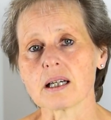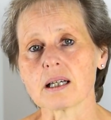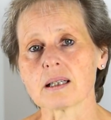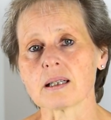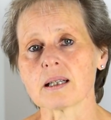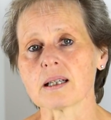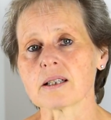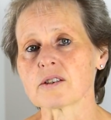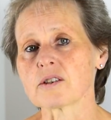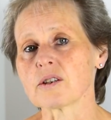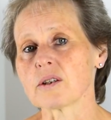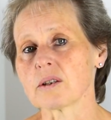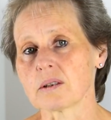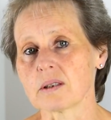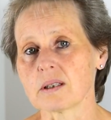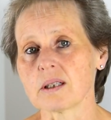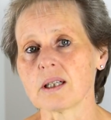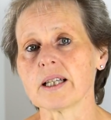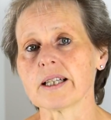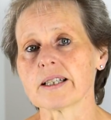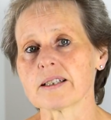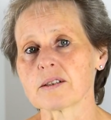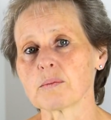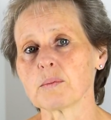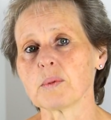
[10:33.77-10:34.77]
And I
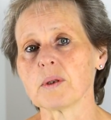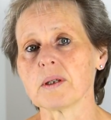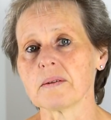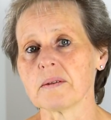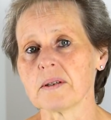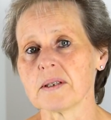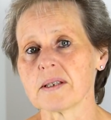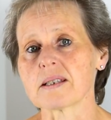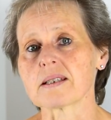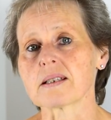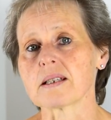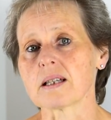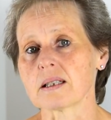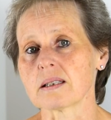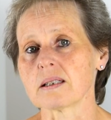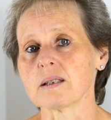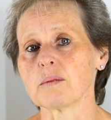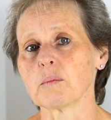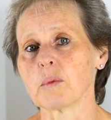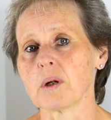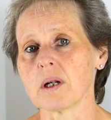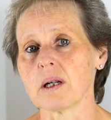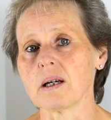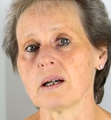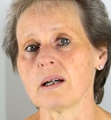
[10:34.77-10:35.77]
certainly experienced
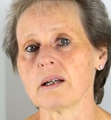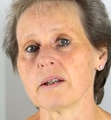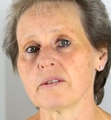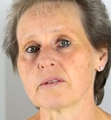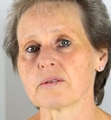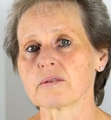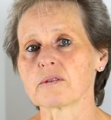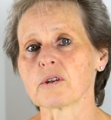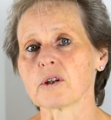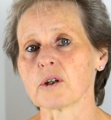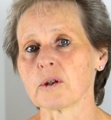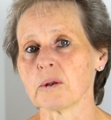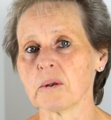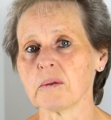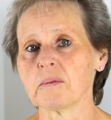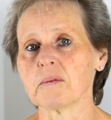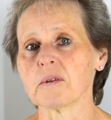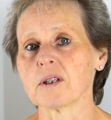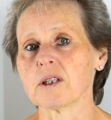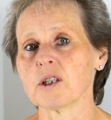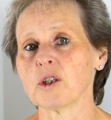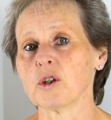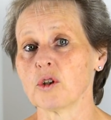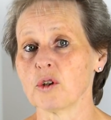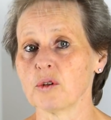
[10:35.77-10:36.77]
that in my life
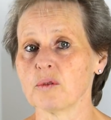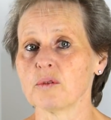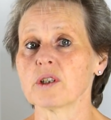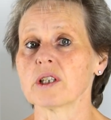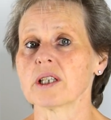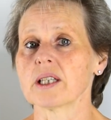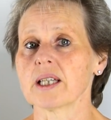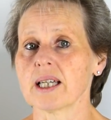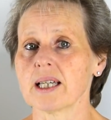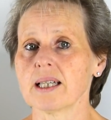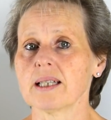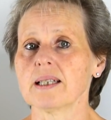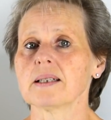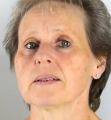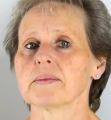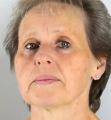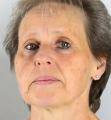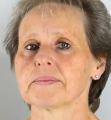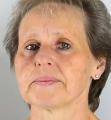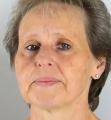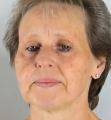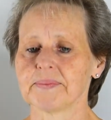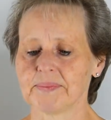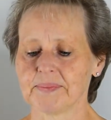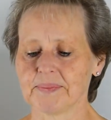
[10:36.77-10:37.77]
over and over
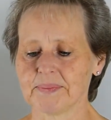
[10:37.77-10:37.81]
again.